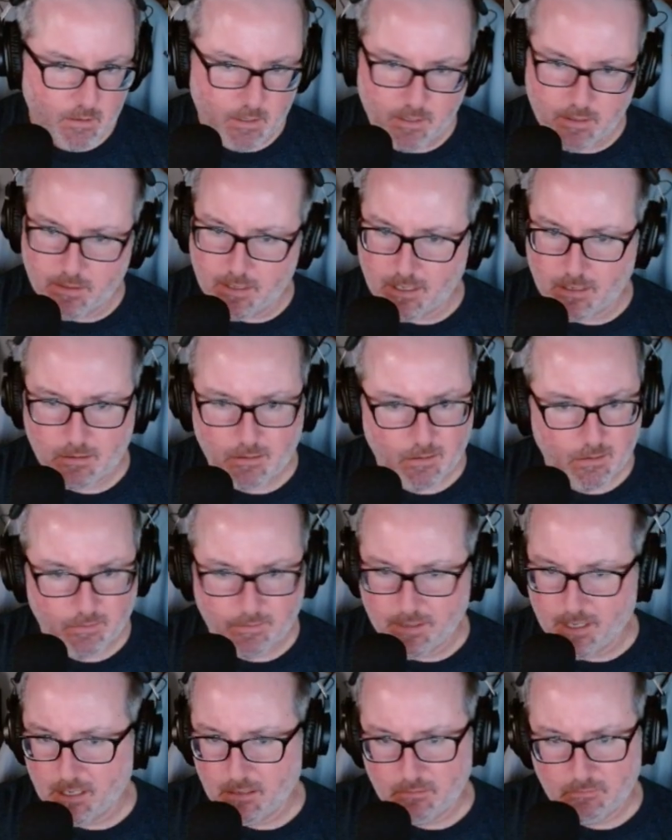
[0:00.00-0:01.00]
I think all
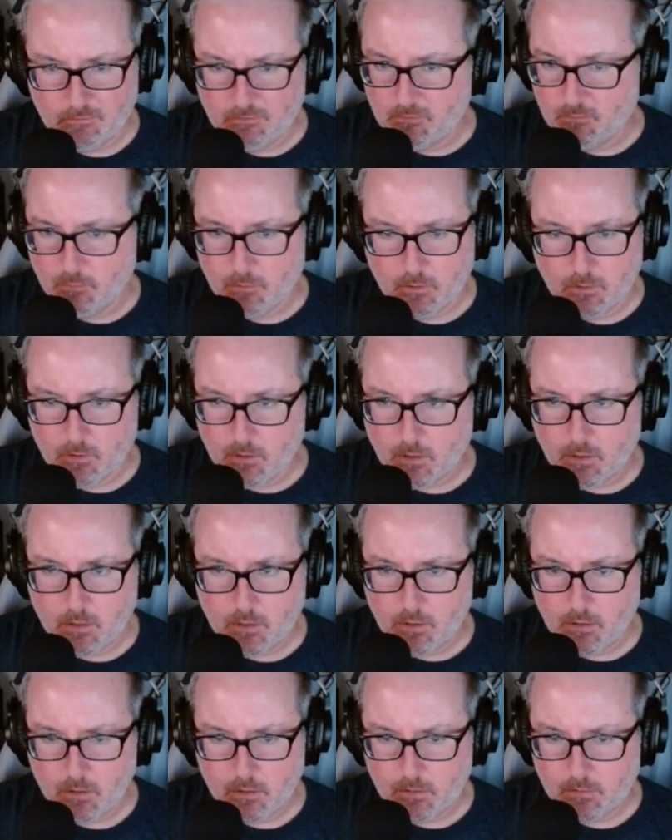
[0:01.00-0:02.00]
that would
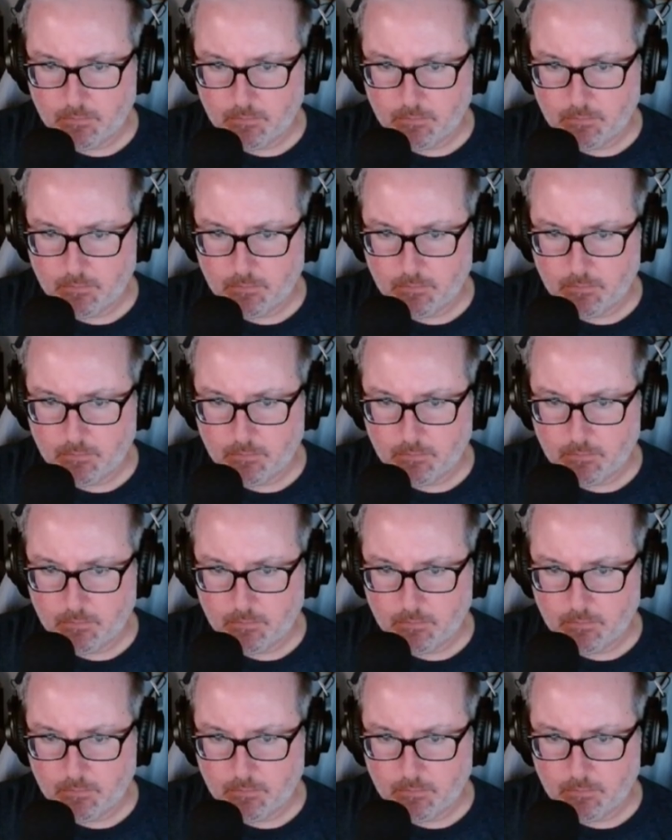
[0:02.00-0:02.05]
work.